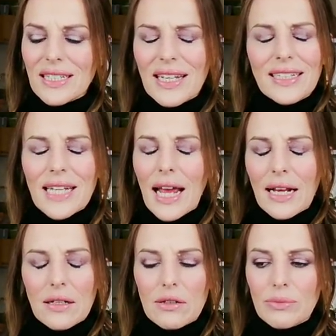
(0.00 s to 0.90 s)

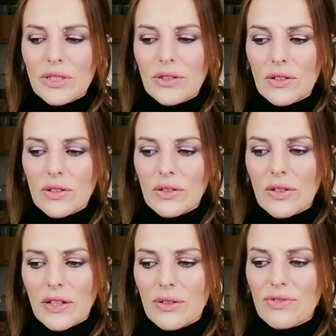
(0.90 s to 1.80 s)
entanglement
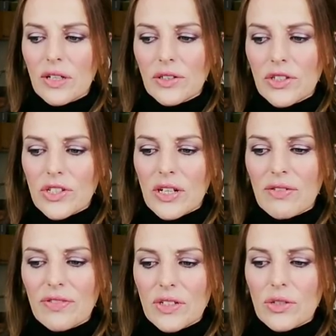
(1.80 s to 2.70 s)
that you've gotten
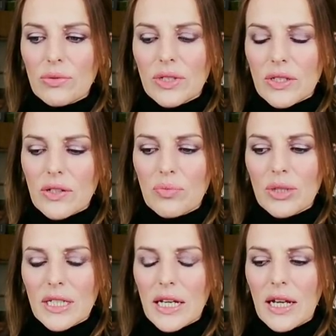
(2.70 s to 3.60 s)
yourself into with
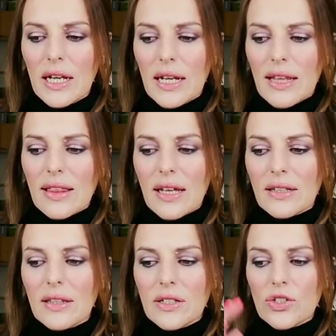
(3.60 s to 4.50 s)
somebody,
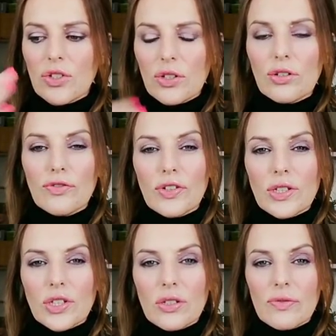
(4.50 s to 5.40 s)
that there's your
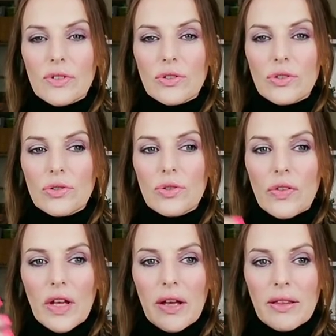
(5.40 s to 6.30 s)
version of the
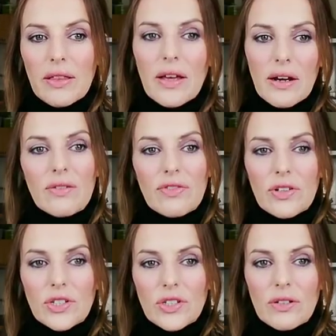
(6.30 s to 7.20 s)
truth, their
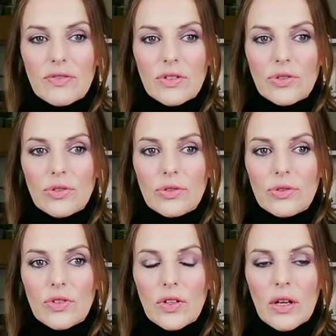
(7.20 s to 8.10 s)
version of the
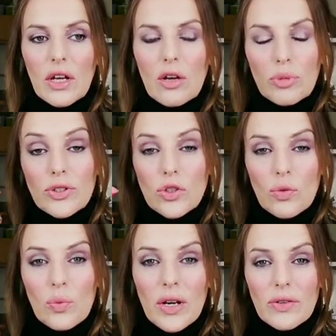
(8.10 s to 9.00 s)
truth, but
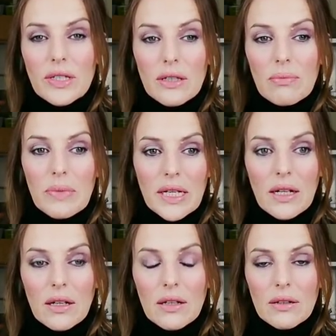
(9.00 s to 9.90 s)
somewhere in the
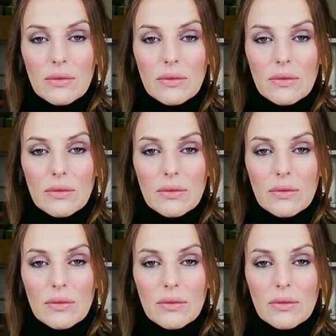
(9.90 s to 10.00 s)
middle,